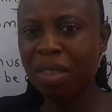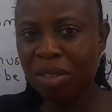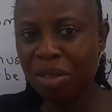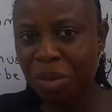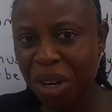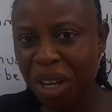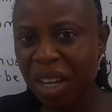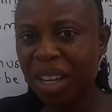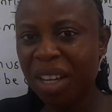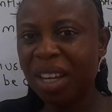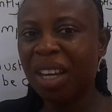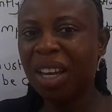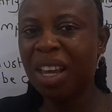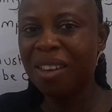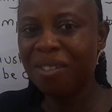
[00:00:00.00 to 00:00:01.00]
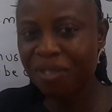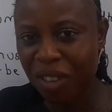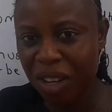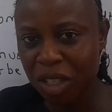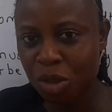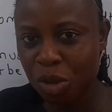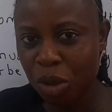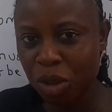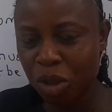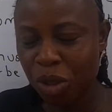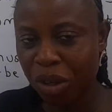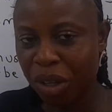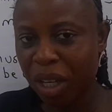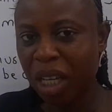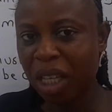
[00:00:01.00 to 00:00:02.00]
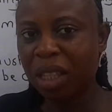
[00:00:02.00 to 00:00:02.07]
3 infrastructure